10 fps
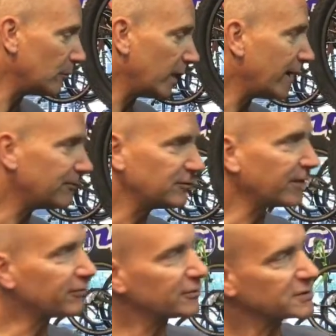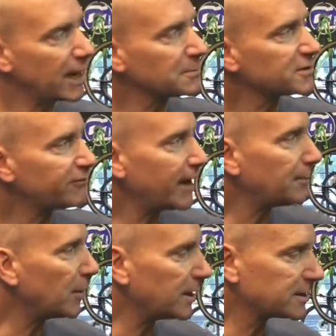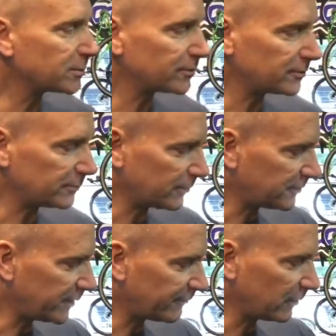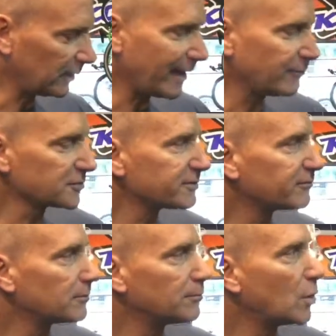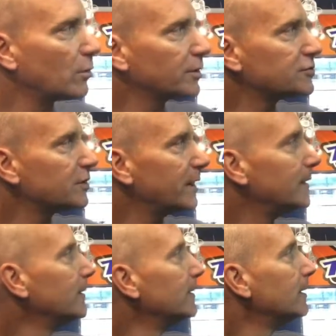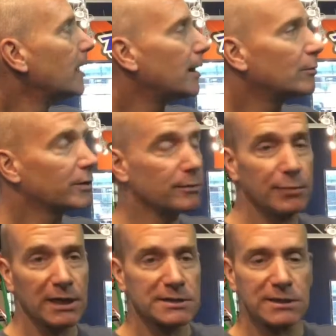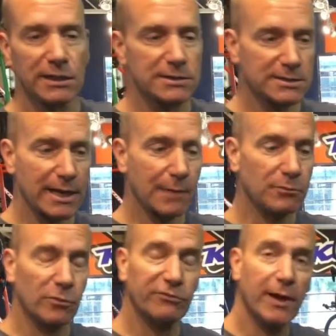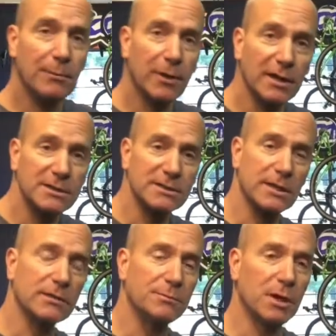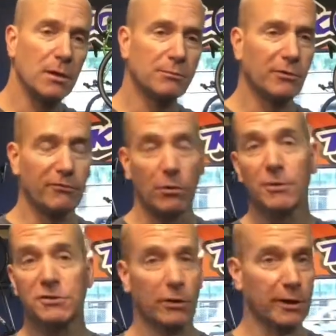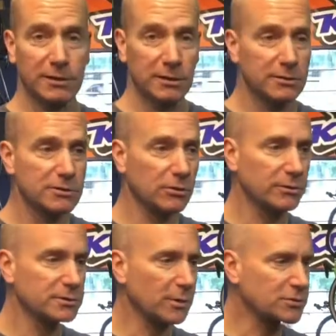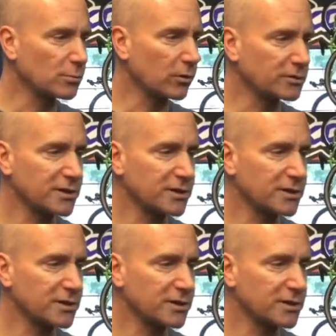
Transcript: We have different types of fat bikes with different levels of componentry. One of the biggest things that's happened with fat bikes is that they become performance oriented. So it's much more